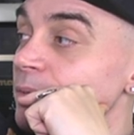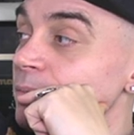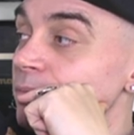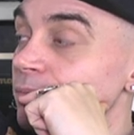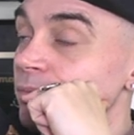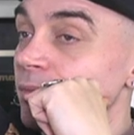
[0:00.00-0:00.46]
I
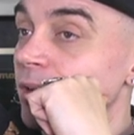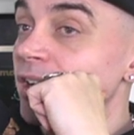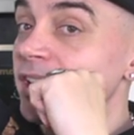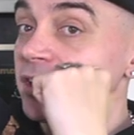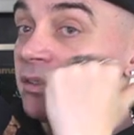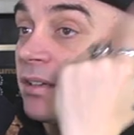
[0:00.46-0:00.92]
mean, mm,
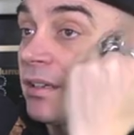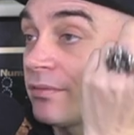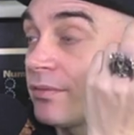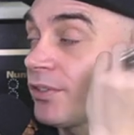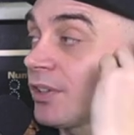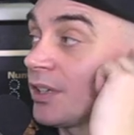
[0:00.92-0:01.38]
Eine, I
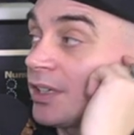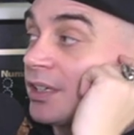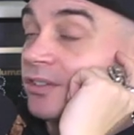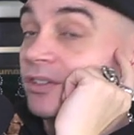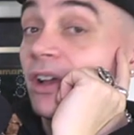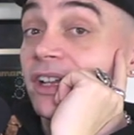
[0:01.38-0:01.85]
would
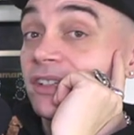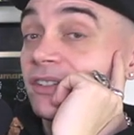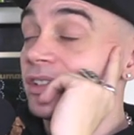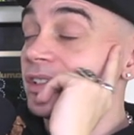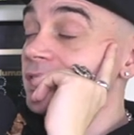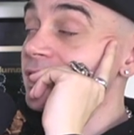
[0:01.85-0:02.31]
certainly, so.
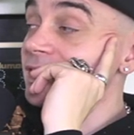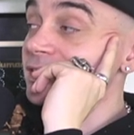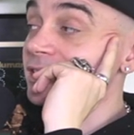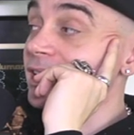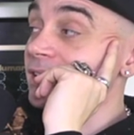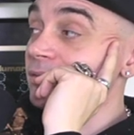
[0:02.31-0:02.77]
Eine certainly
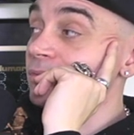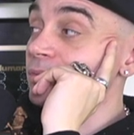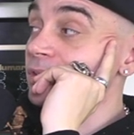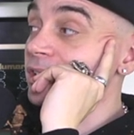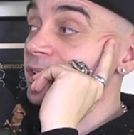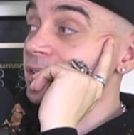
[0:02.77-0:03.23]
gets that
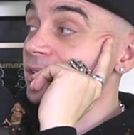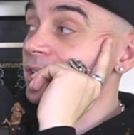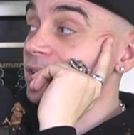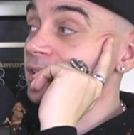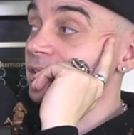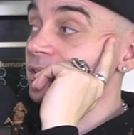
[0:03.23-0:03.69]
with the
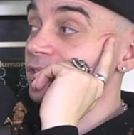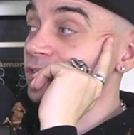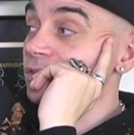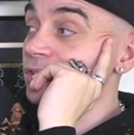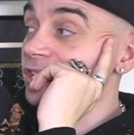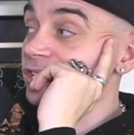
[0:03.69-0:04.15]
in
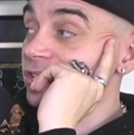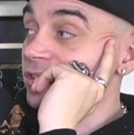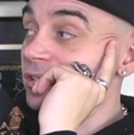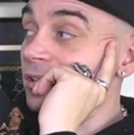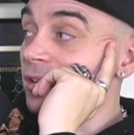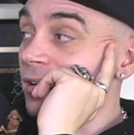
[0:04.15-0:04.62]

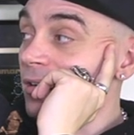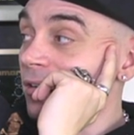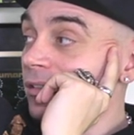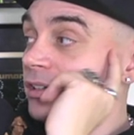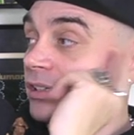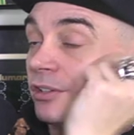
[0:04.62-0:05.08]
Shoreditch and
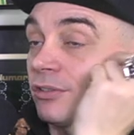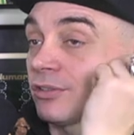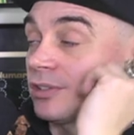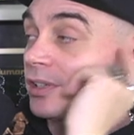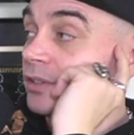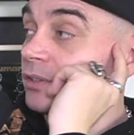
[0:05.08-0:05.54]

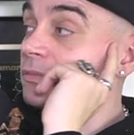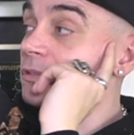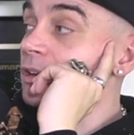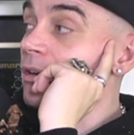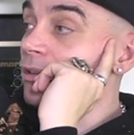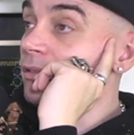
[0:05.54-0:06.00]
across
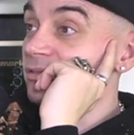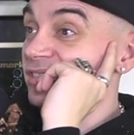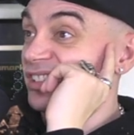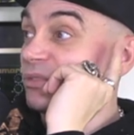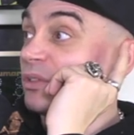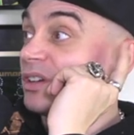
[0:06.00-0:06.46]
London.
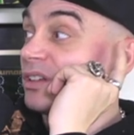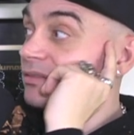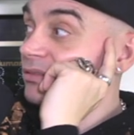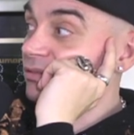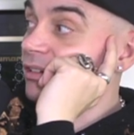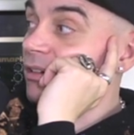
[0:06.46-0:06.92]
Yeah,
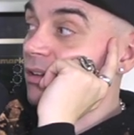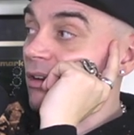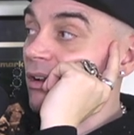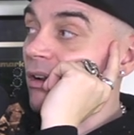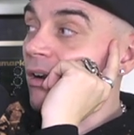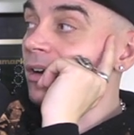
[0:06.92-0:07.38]
because he gets
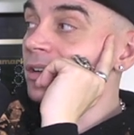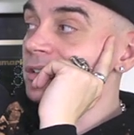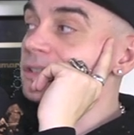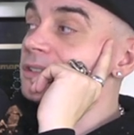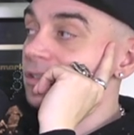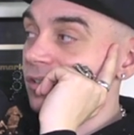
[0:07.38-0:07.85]
his stuff
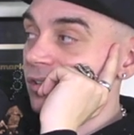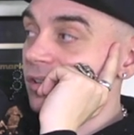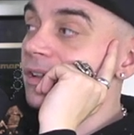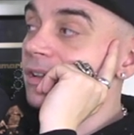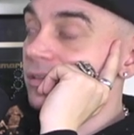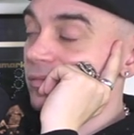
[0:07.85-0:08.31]
used a lot,
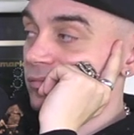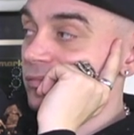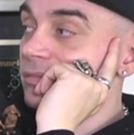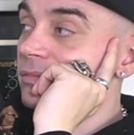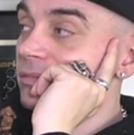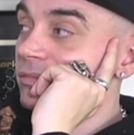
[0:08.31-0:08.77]
man. Yeah. Like
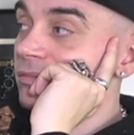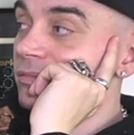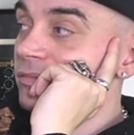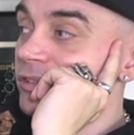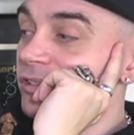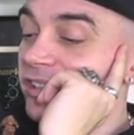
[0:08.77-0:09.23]

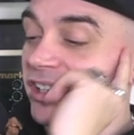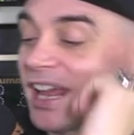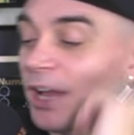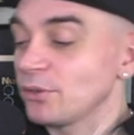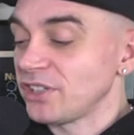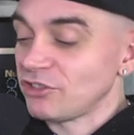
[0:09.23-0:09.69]
you see
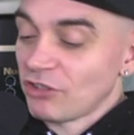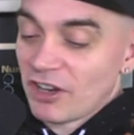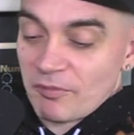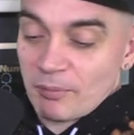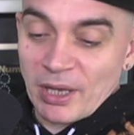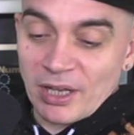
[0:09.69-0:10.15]
an Audi
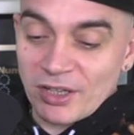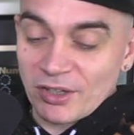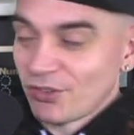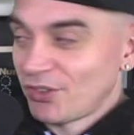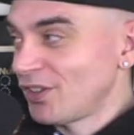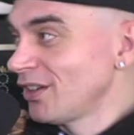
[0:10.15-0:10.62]
drive
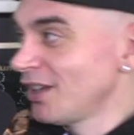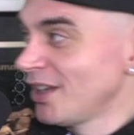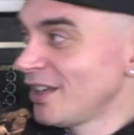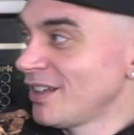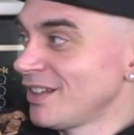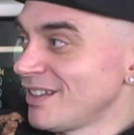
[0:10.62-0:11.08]
past.
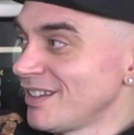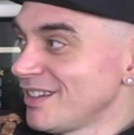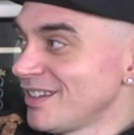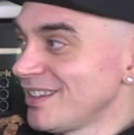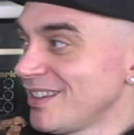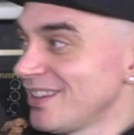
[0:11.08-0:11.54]
Talking about
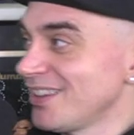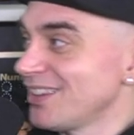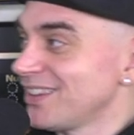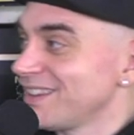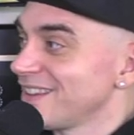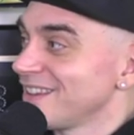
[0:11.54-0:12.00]
iron,
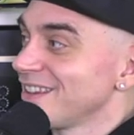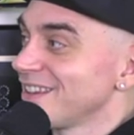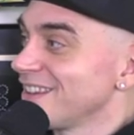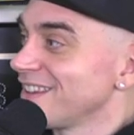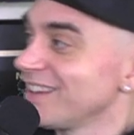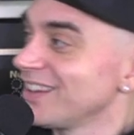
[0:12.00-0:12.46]
I've seen one
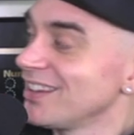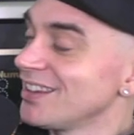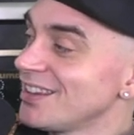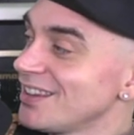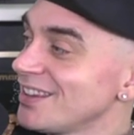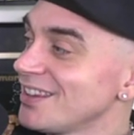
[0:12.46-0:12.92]
of
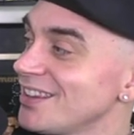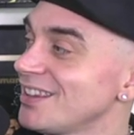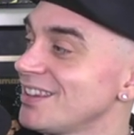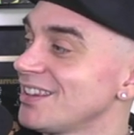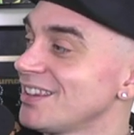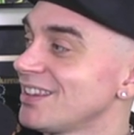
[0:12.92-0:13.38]
his
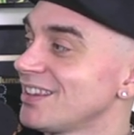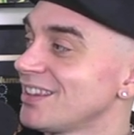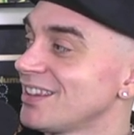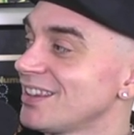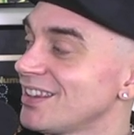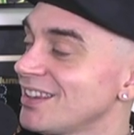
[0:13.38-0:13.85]
his
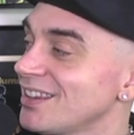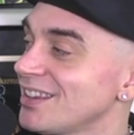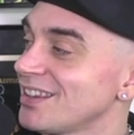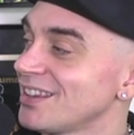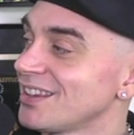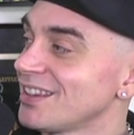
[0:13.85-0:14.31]

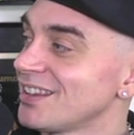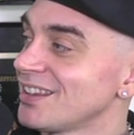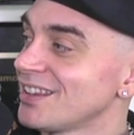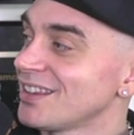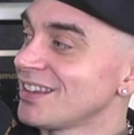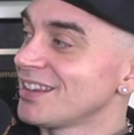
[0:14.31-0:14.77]
big
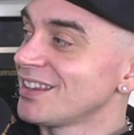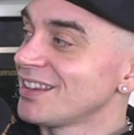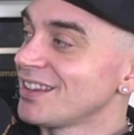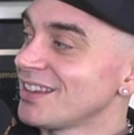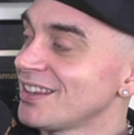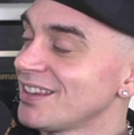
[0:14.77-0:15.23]
pieces
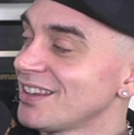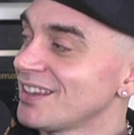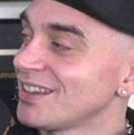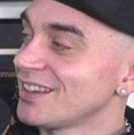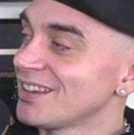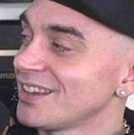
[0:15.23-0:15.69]
in Malaga,
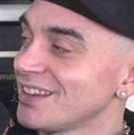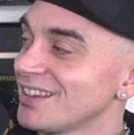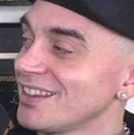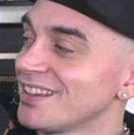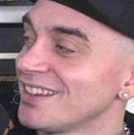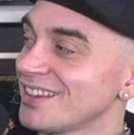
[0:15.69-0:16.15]
man.
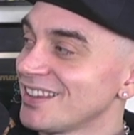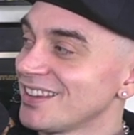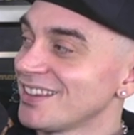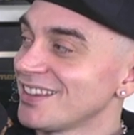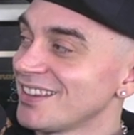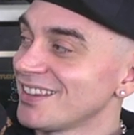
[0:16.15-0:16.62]

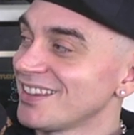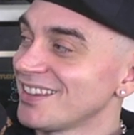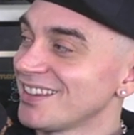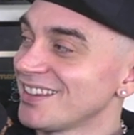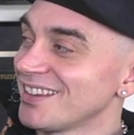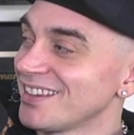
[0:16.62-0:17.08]

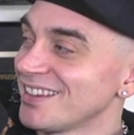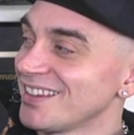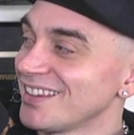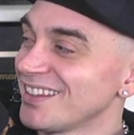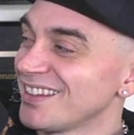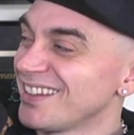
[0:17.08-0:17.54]
Fuck.
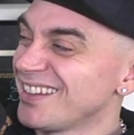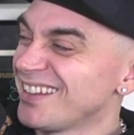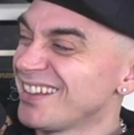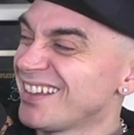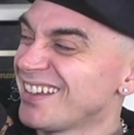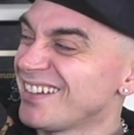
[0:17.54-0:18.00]

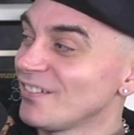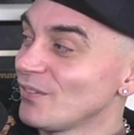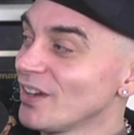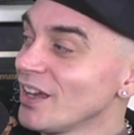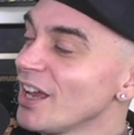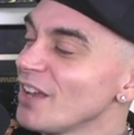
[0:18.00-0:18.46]
Yeah.
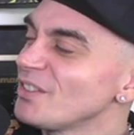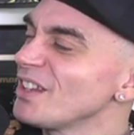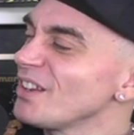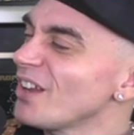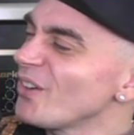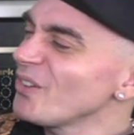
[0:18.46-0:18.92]

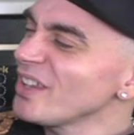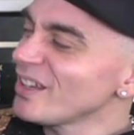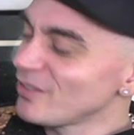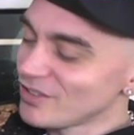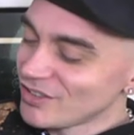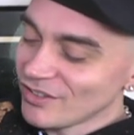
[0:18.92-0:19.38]
oh yeah.